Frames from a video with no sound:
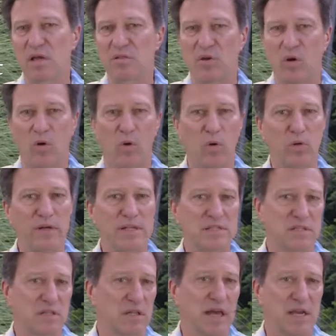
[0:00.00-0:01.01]
the whole
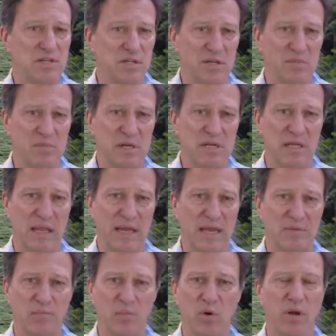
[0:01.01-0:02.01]
installation could be
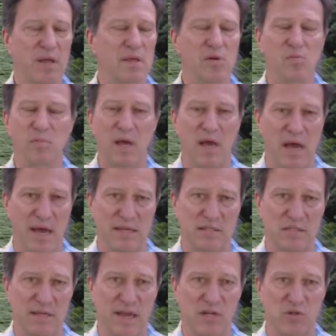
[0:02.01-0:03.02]
delayed, putting you
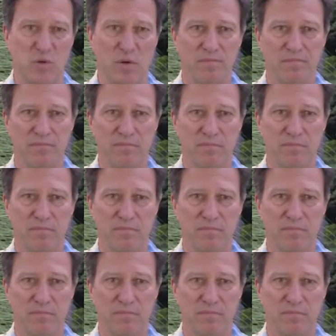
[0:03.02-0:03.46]
behind schedule.